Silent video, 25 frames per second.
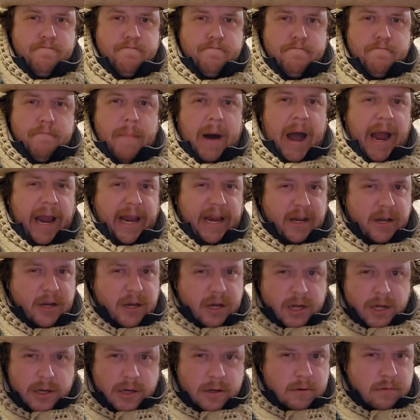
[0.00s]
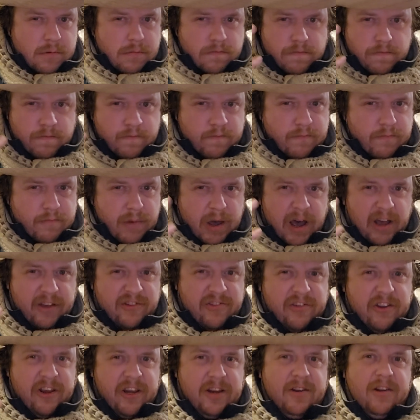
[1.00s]
mind
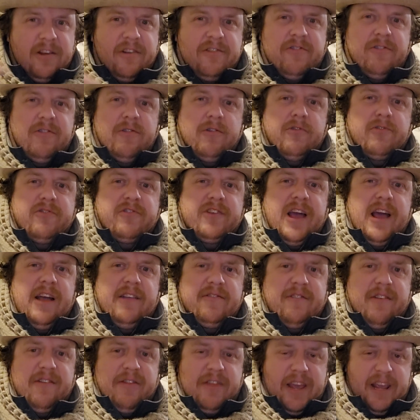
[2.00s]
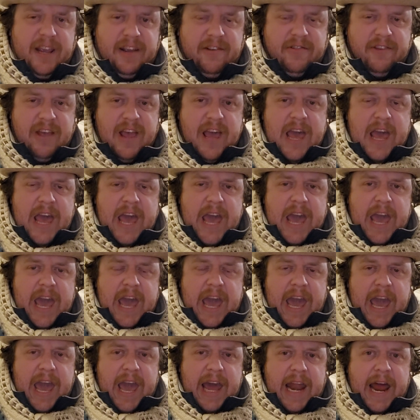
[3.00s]
sickness and those kinds of things.
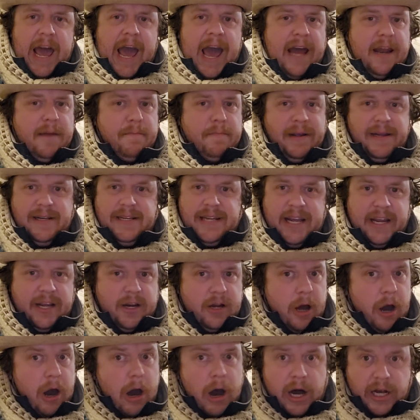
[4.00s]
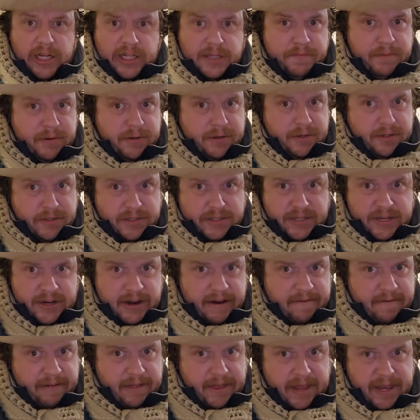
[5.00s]
And I had to be taken to hospitals and
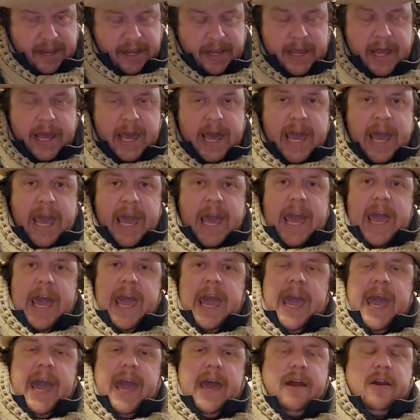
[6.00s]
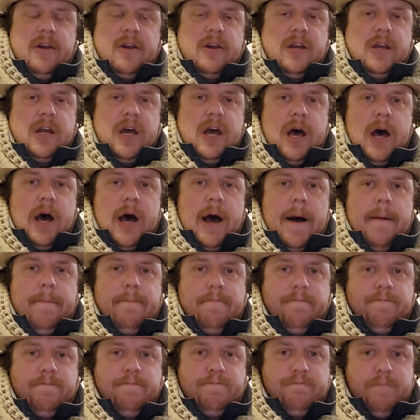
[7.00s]
everything. And
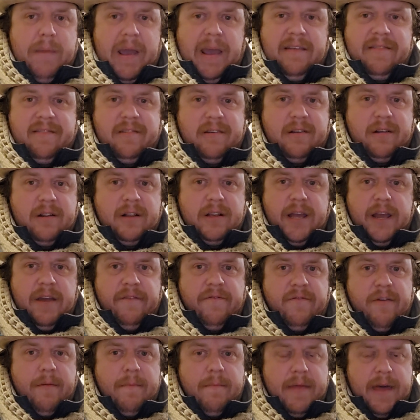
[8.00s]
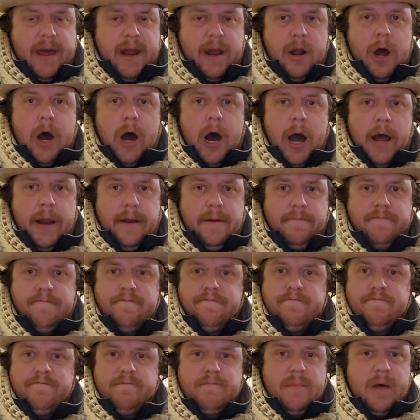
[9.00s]
basically from then on,
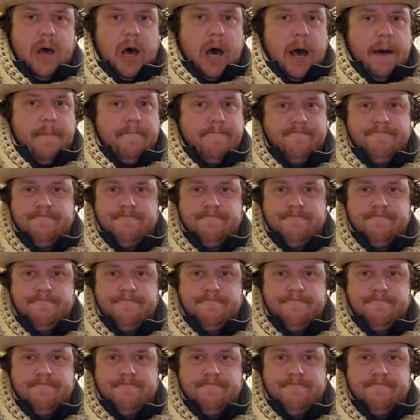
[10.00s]
I